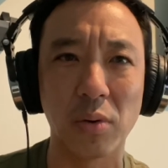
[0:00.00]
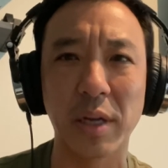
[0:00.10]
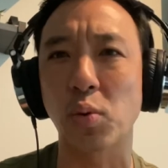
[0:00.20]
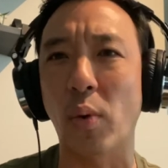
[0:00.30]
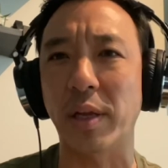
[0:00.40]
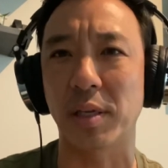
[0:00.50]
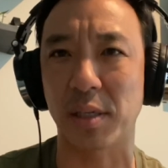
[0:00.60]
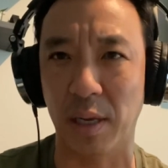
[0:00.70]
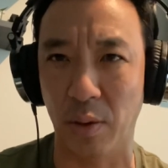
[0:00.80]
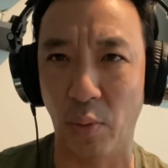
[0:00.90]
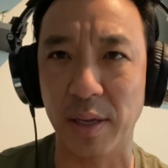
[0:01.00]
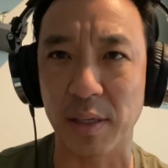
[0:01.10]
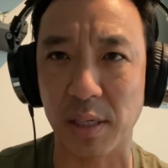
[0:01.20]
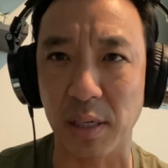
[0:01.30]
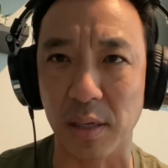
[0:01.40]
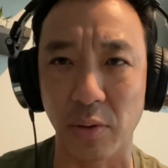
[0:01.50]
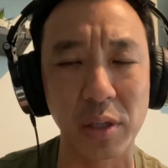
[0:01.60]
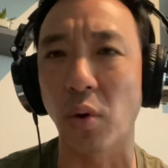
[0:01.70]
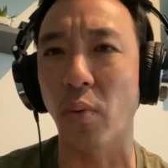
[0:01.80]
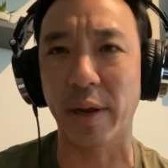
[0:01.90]
let's wait and see. There is
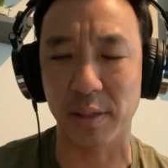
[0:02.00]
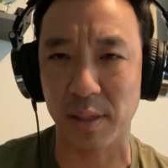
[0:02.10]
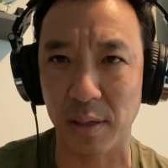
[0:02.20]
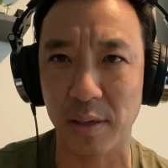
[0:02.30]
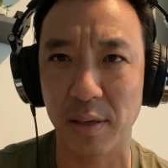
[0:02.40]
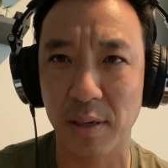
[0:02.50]
no wait and see.